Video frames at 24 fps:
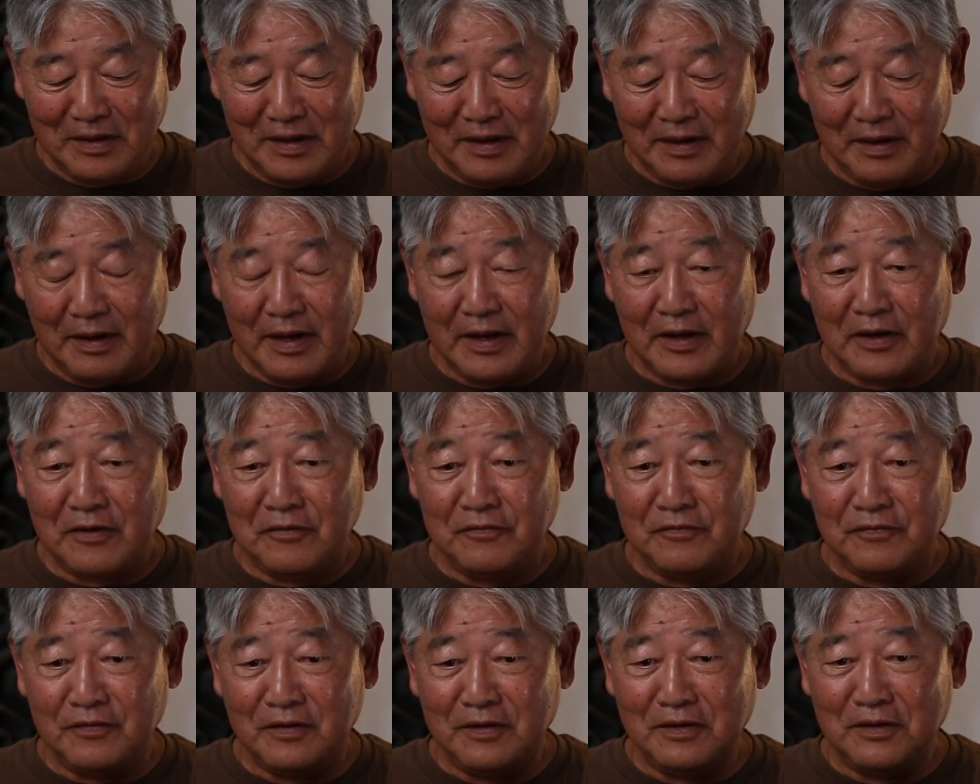
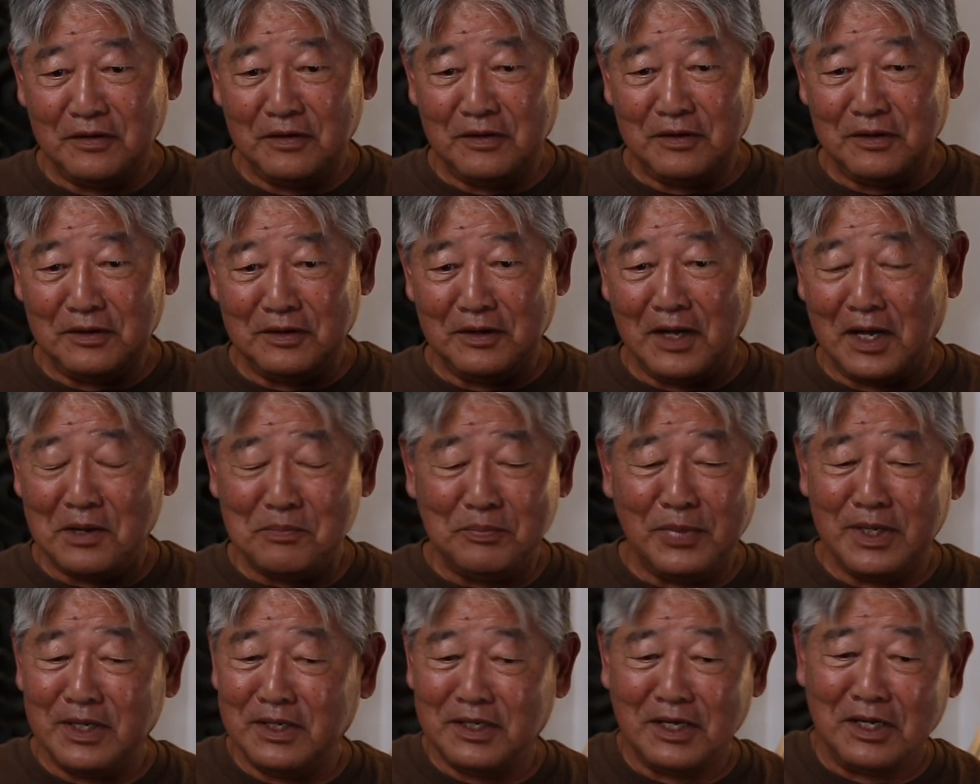have
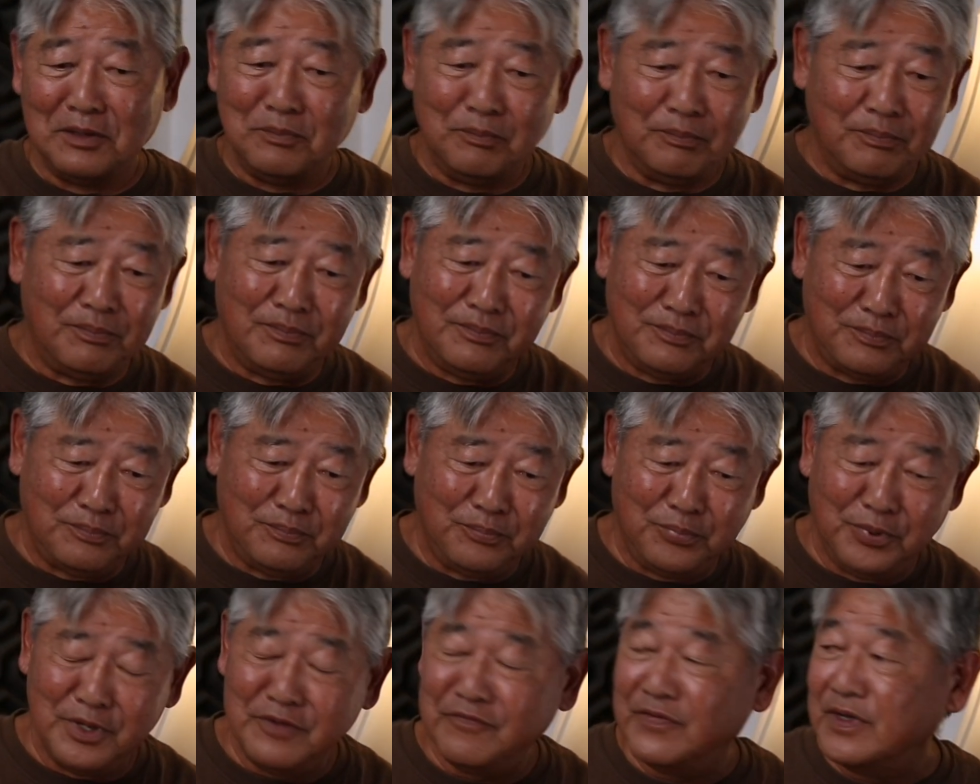not been done
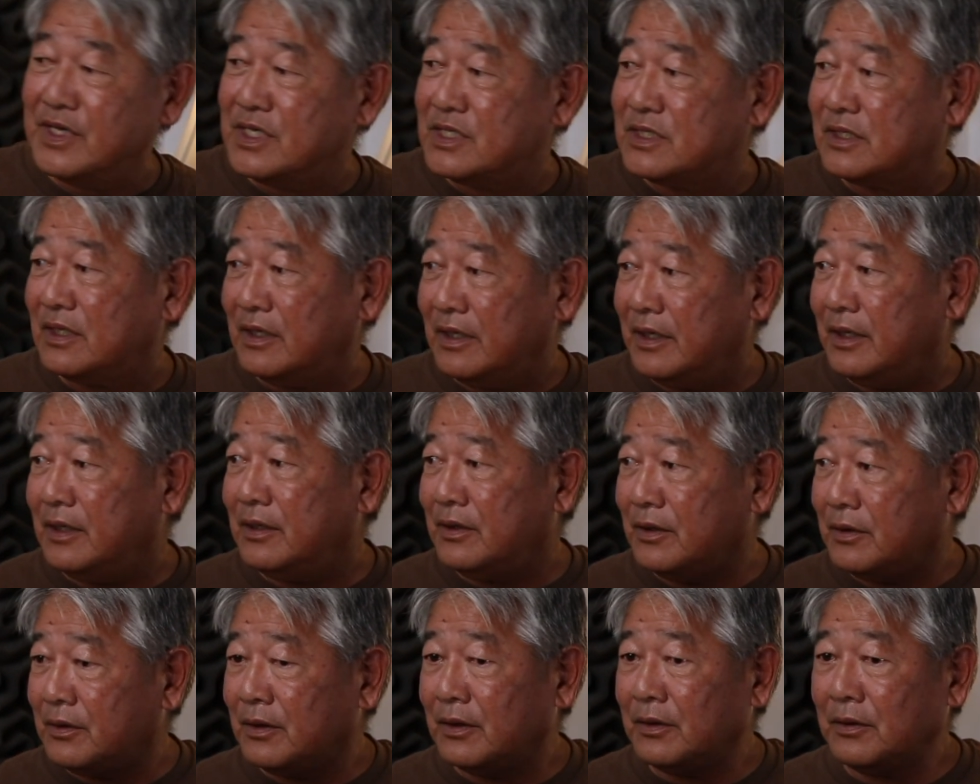previously,
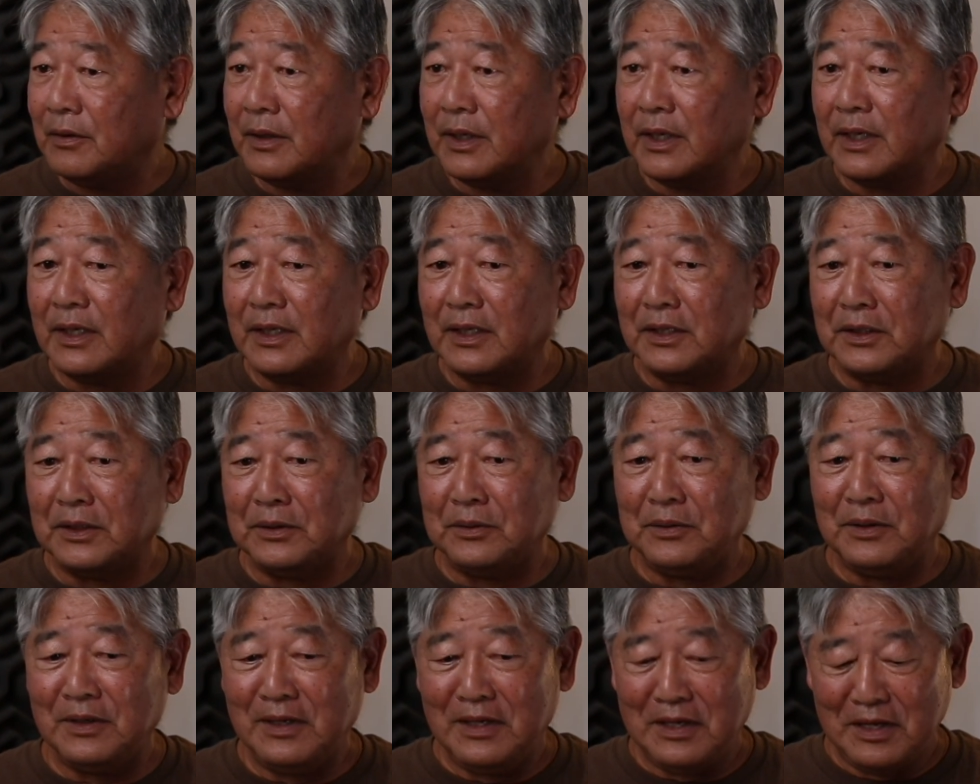you
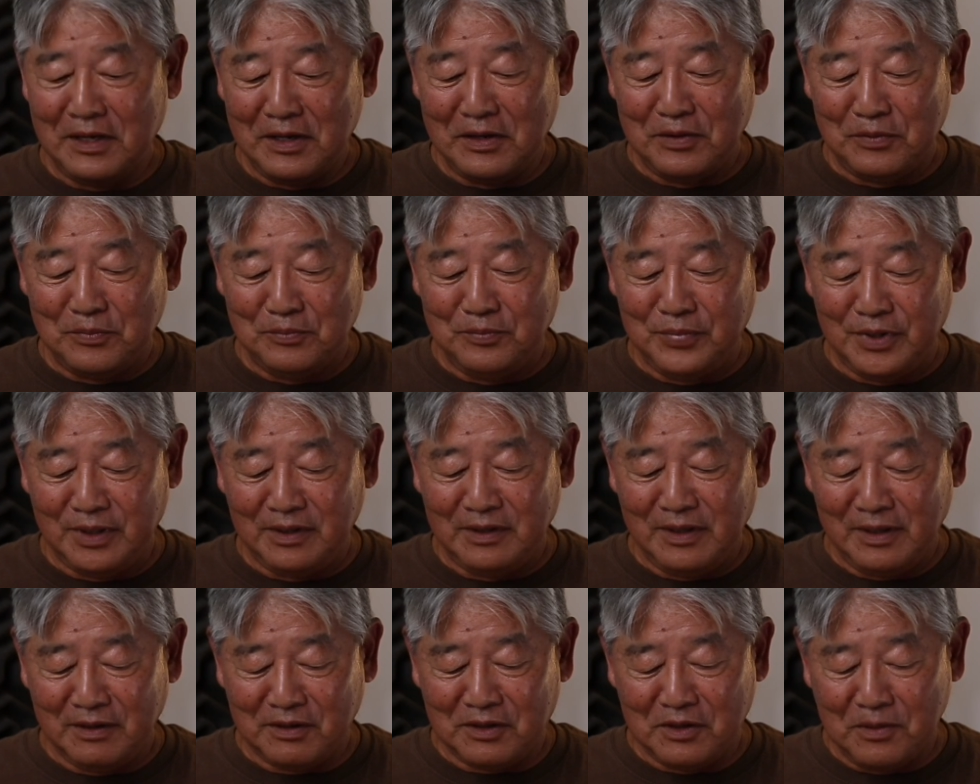know, but
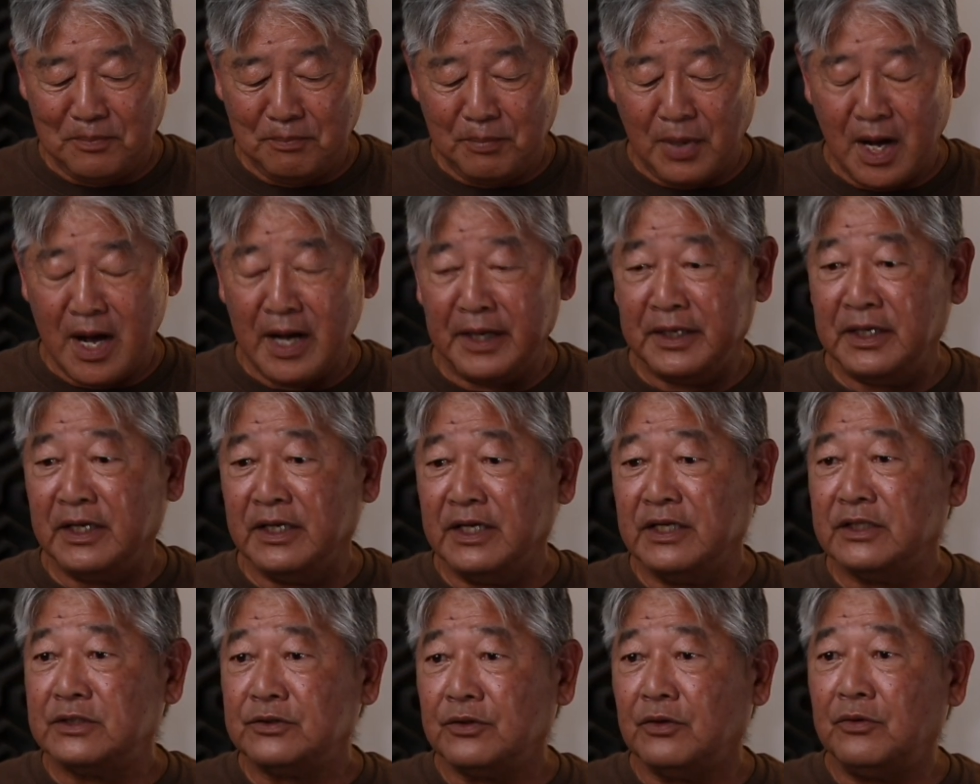combined in
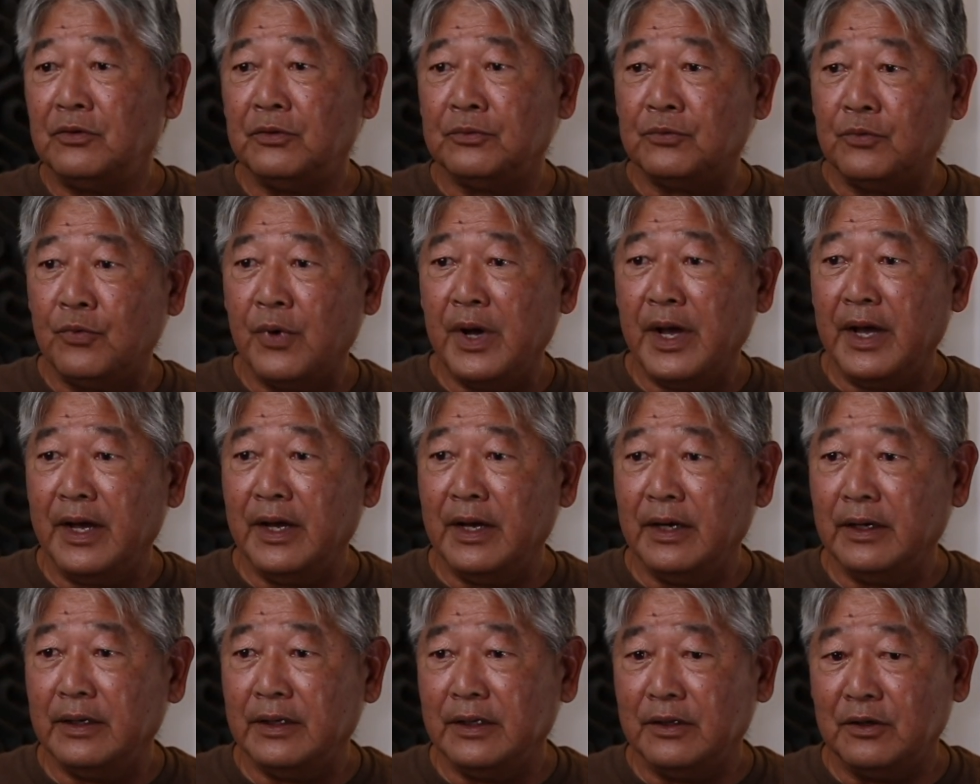its own
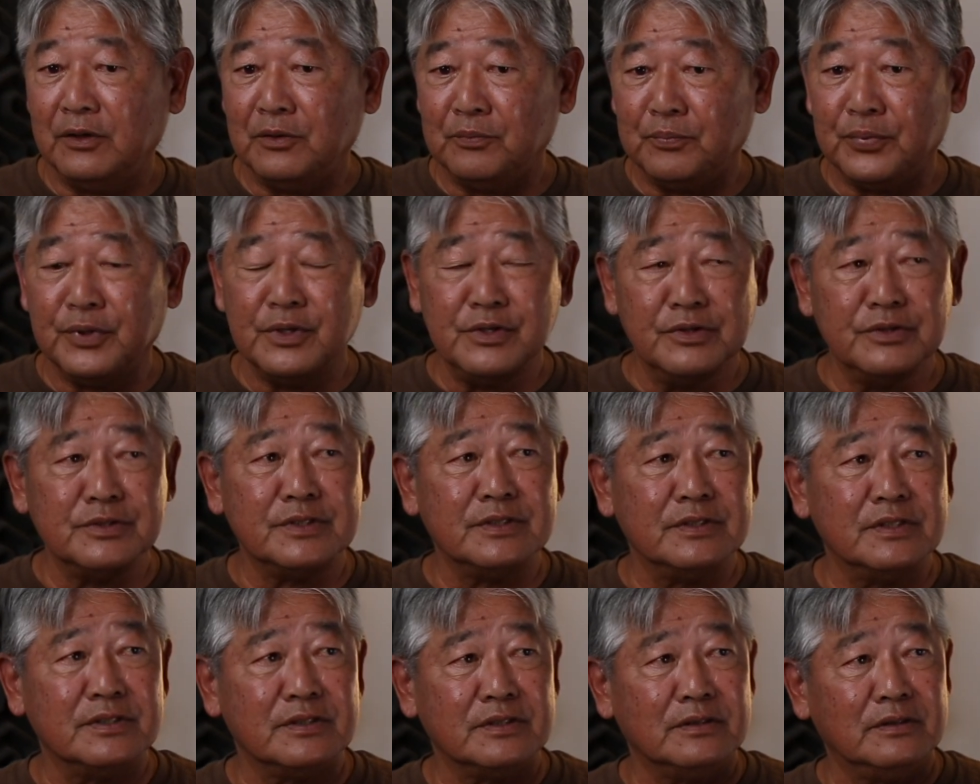way, you know,
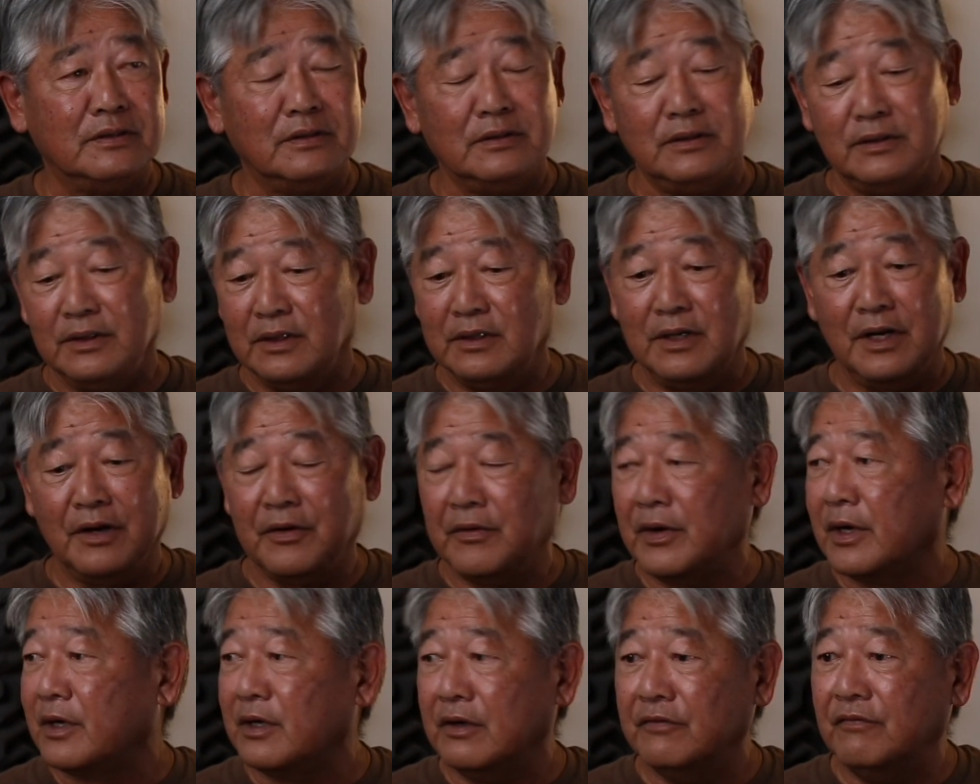produces an
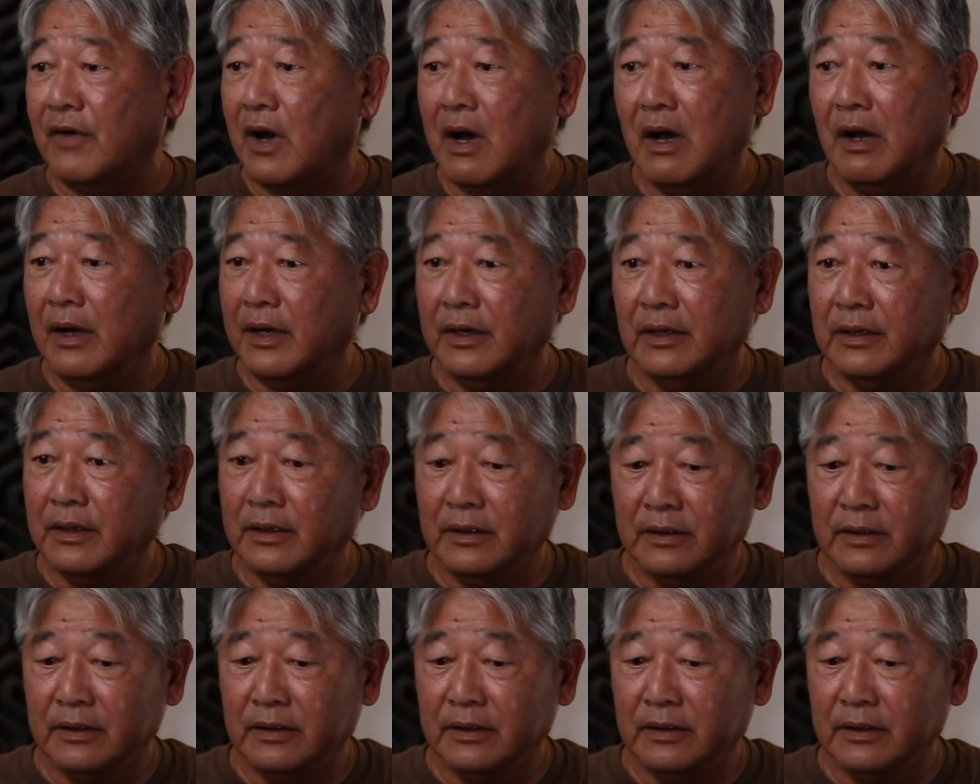Eric DeVine.